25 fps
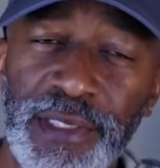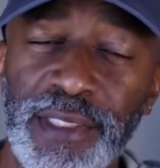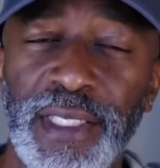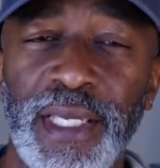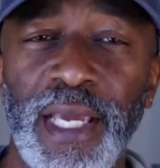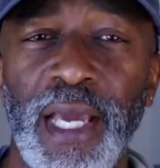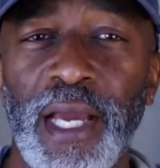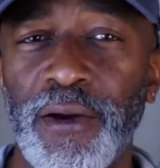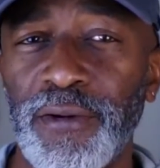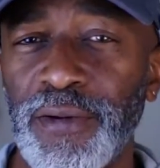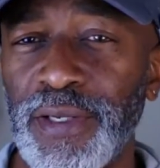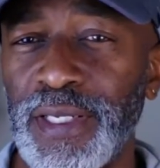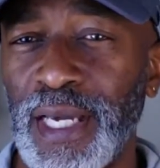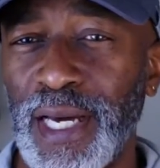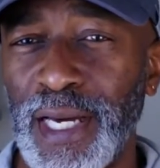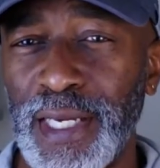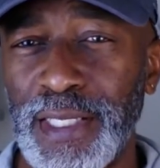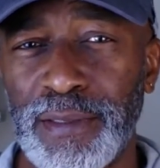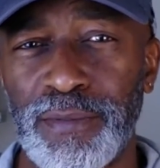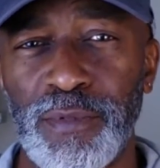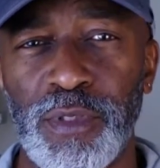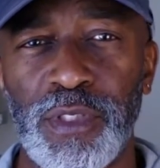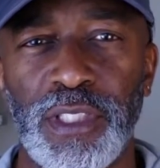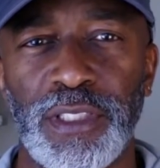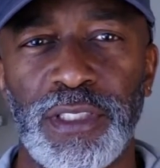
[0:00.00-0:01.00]
carry
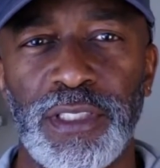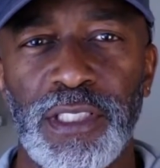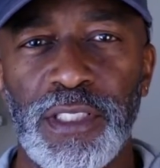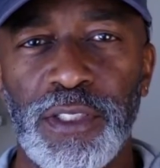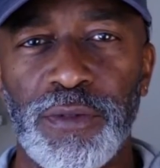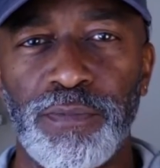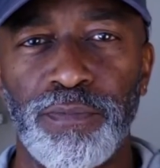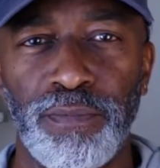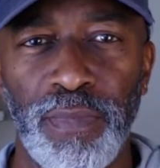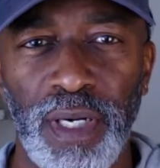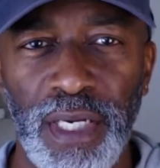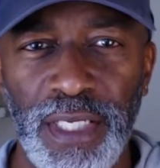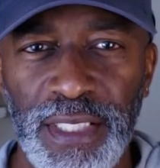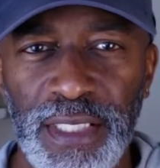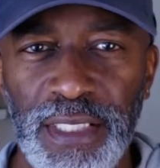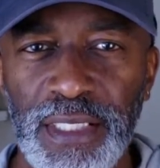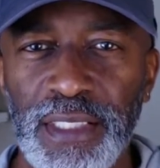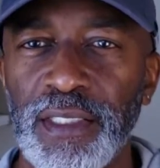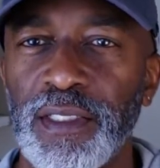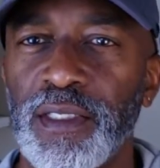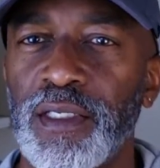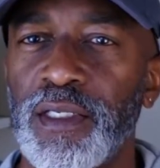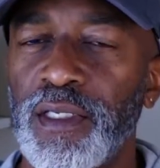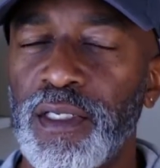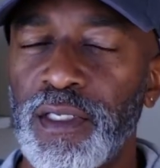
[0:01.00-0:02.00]
items such as
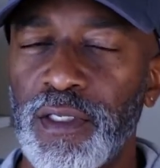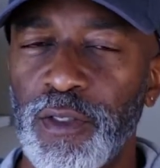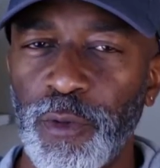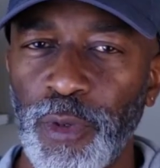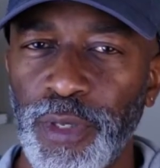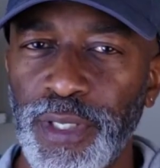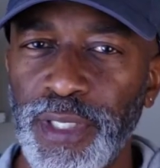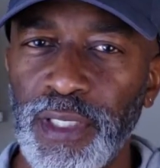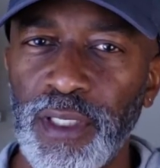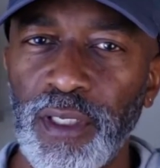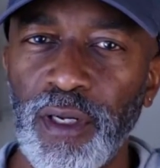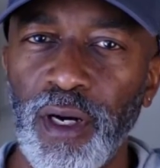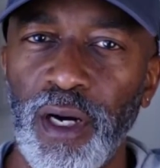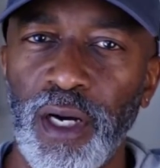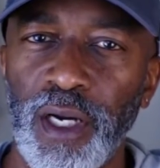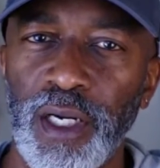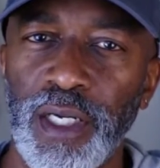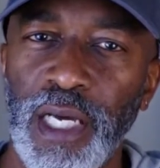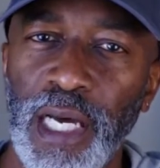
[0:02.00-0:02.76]
money, credit card.